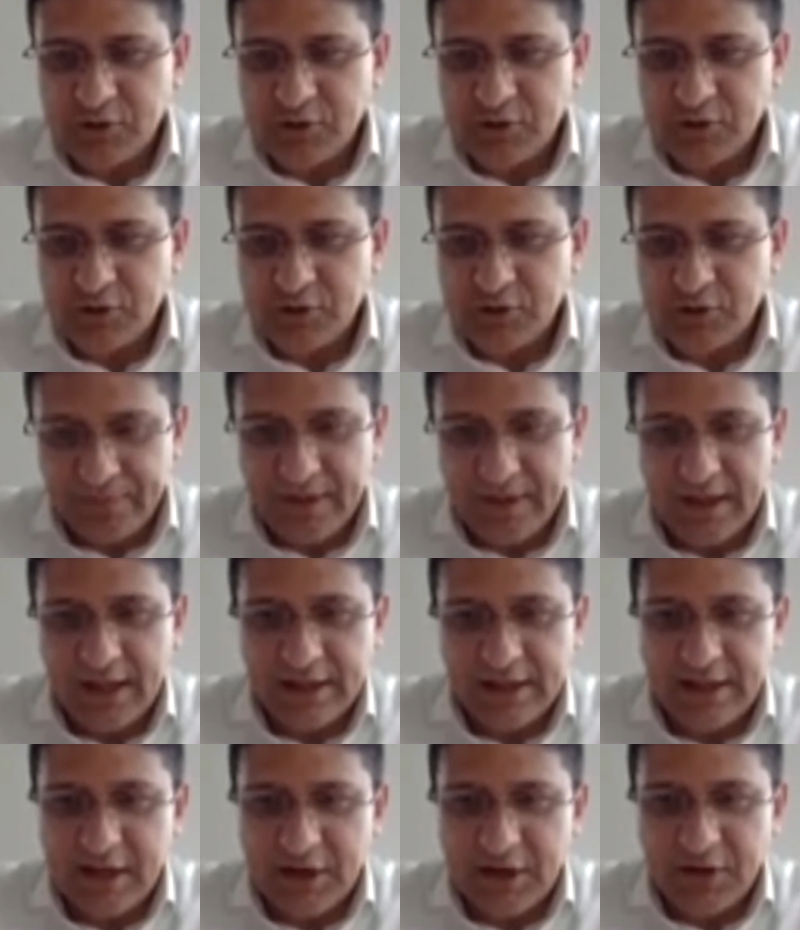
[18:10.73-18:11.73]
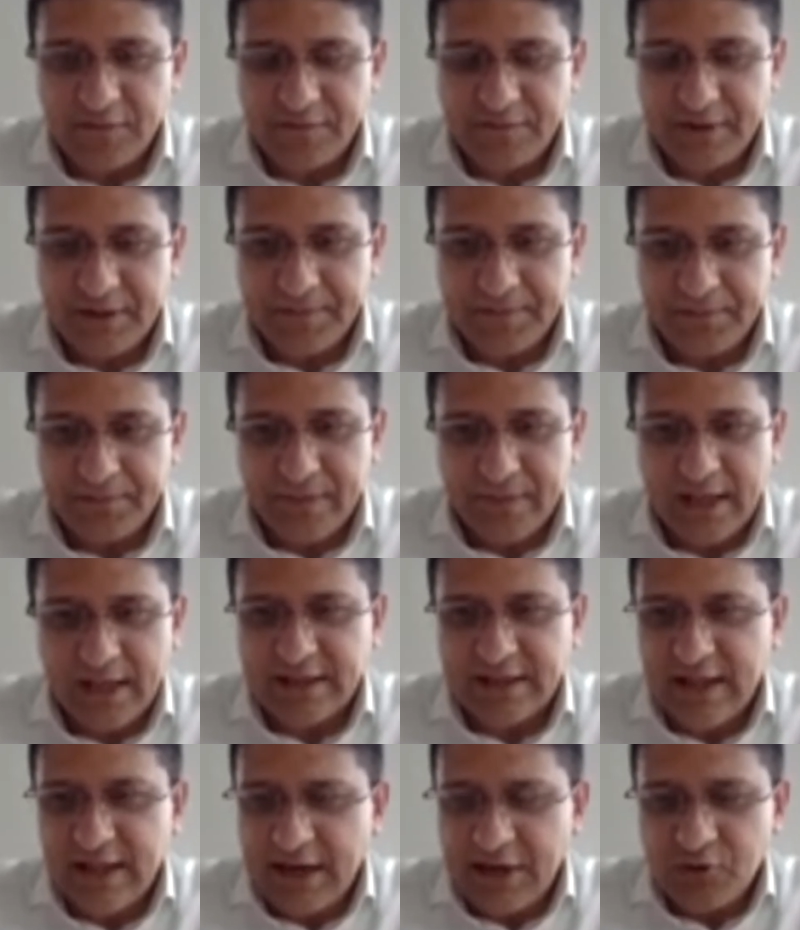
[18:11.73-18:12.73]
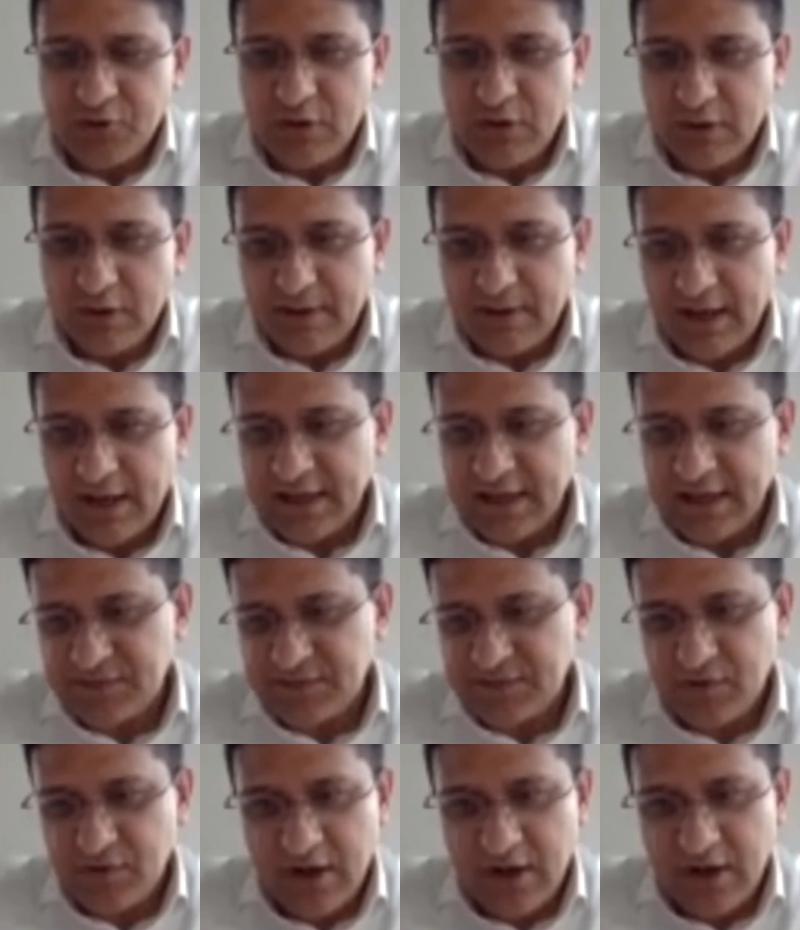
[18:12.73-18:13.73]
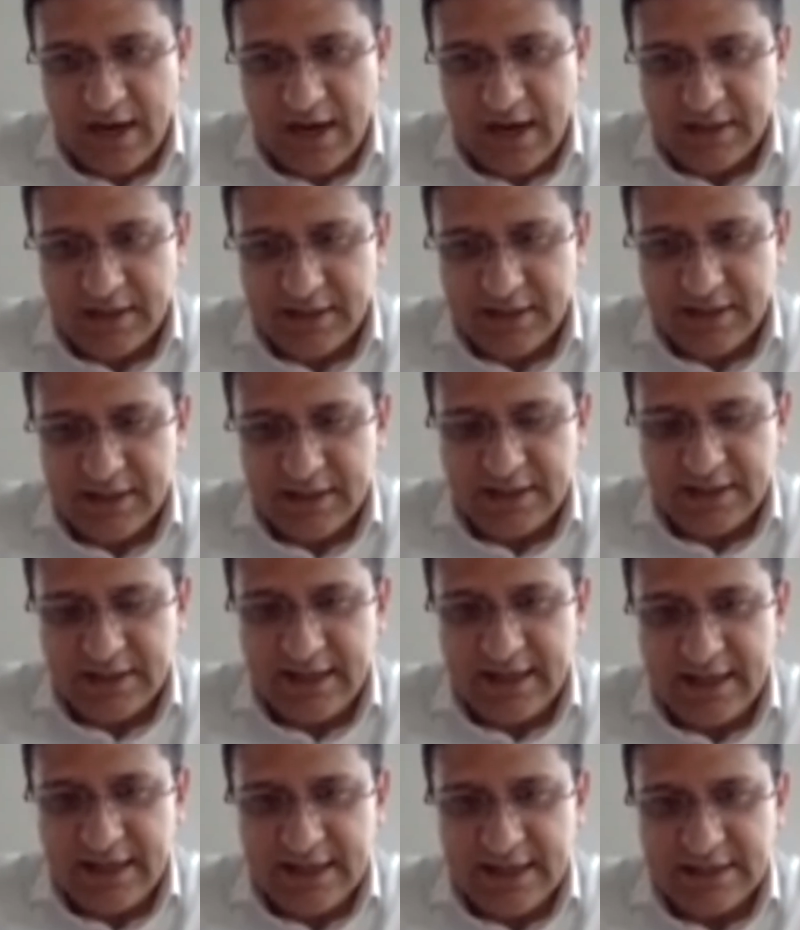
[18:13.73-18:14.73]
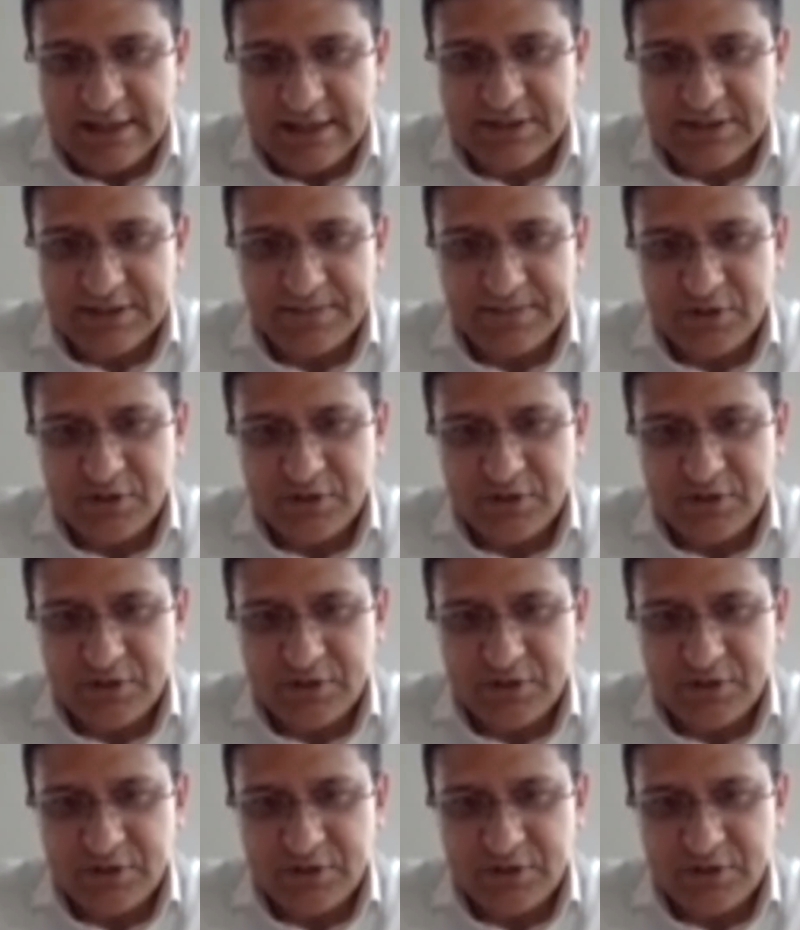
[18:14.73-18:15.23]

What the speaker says: And that rule applies at dealers, channel partners,